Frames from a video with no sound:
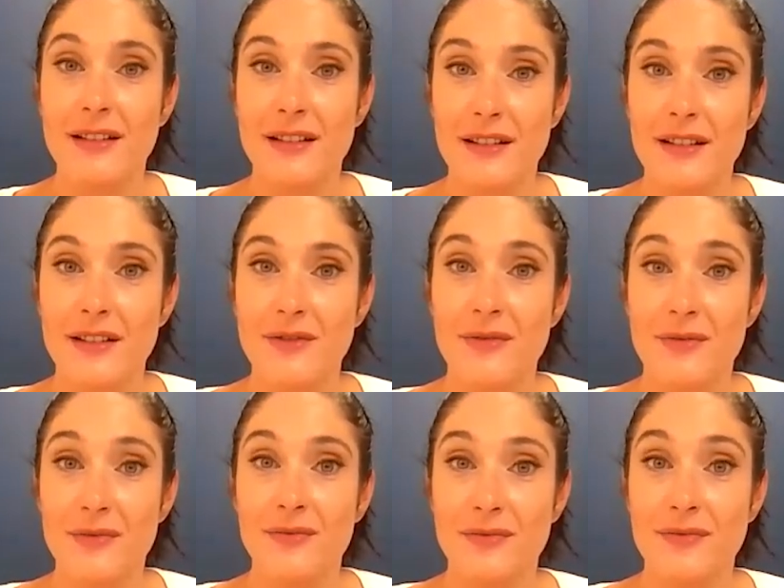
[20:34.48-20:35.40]

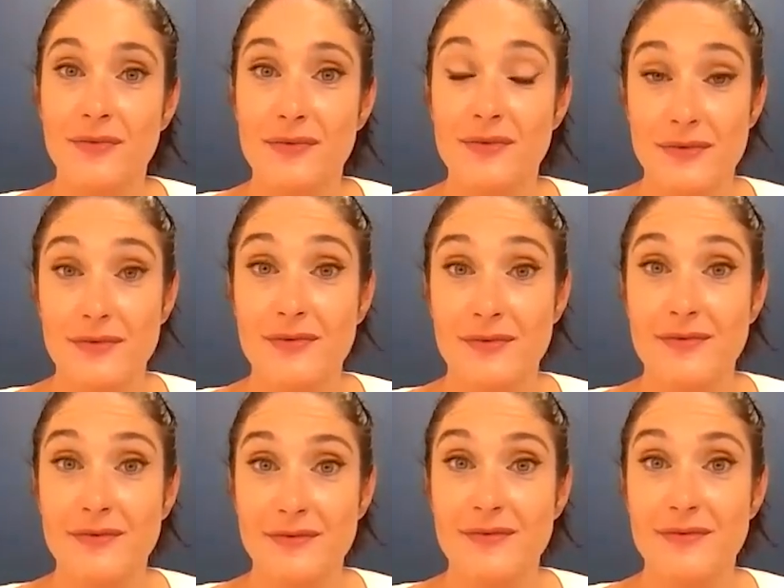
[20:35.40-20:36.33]

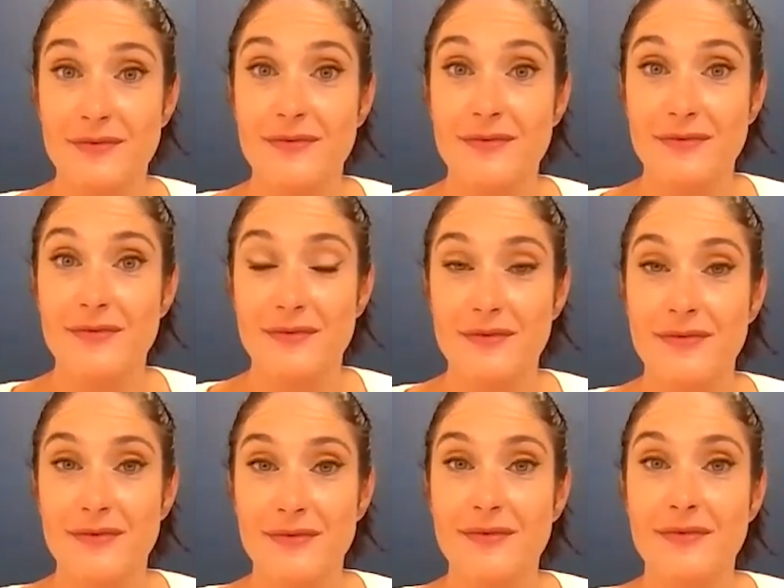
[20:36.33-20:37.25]

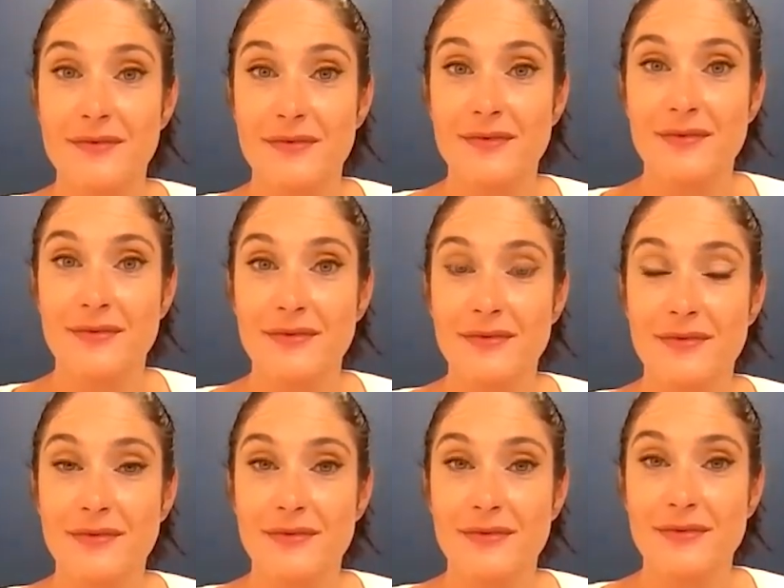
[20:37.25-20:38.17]

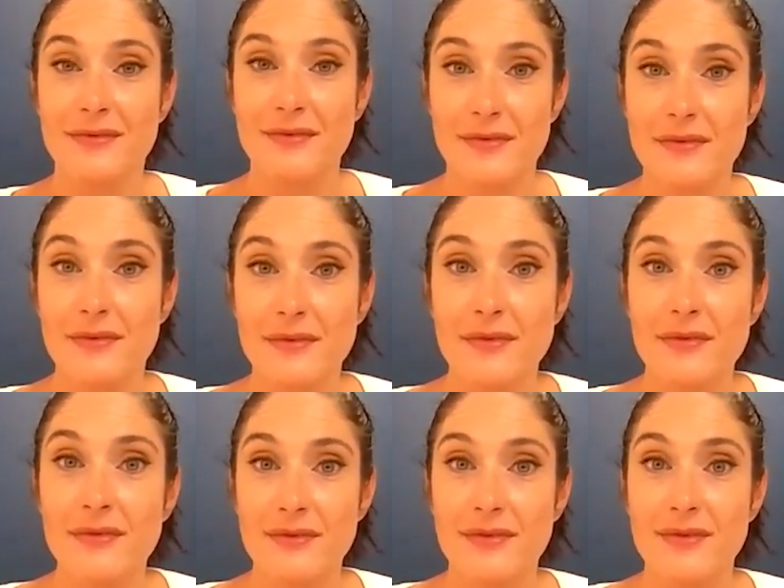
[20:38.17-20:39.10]

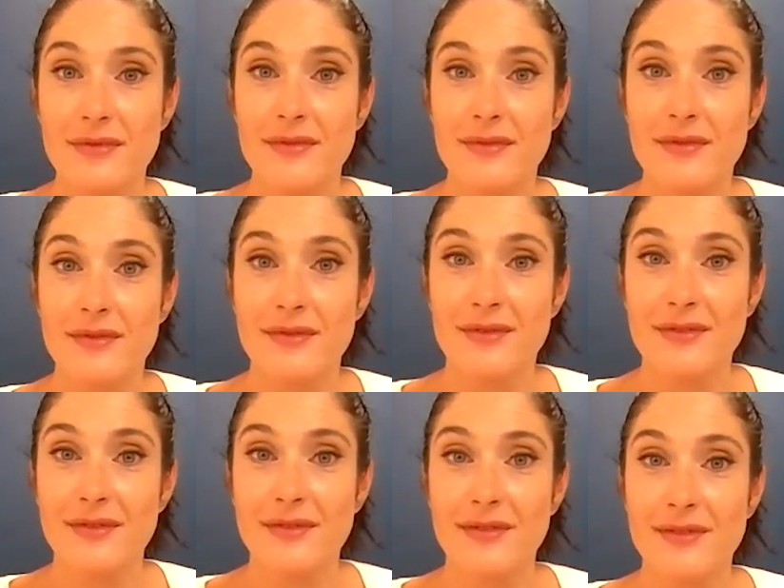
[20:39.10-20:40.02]

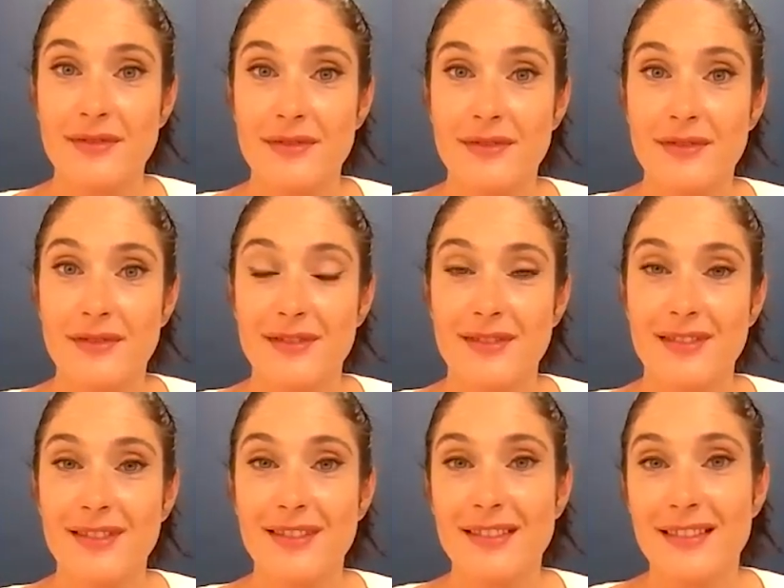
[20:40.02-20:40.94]

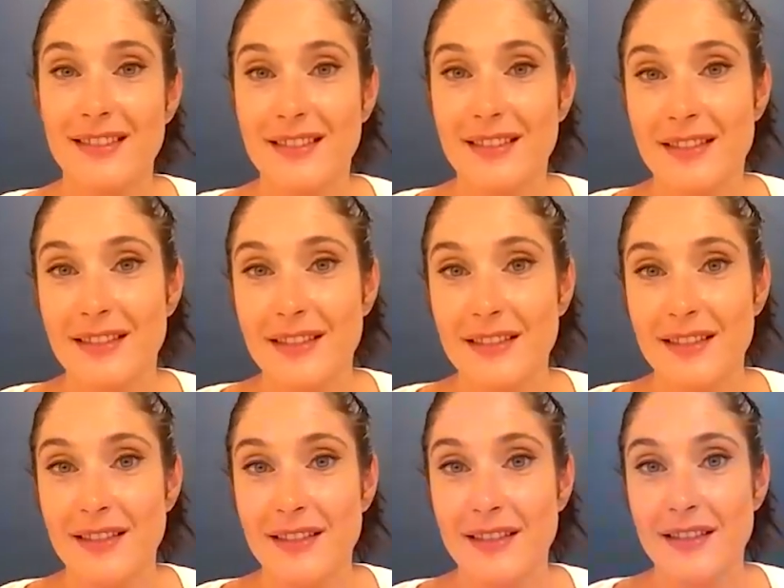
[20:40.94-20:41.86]

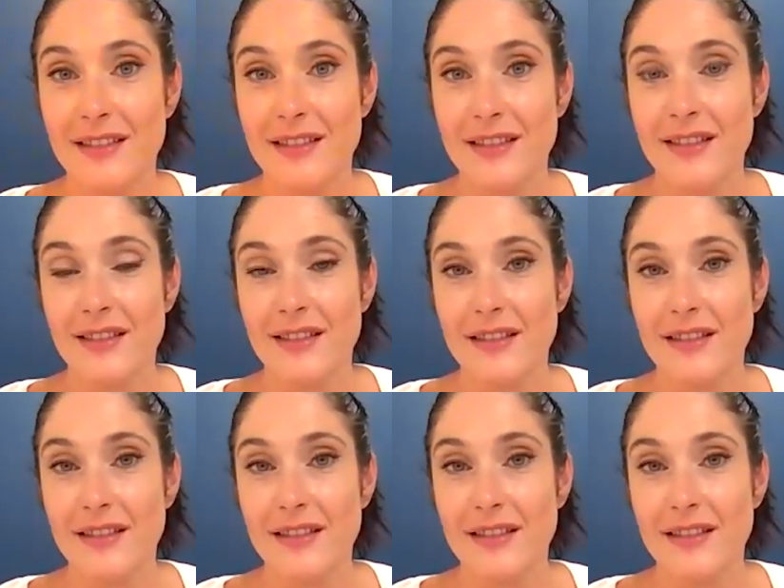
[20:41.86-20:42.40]
(not speaking)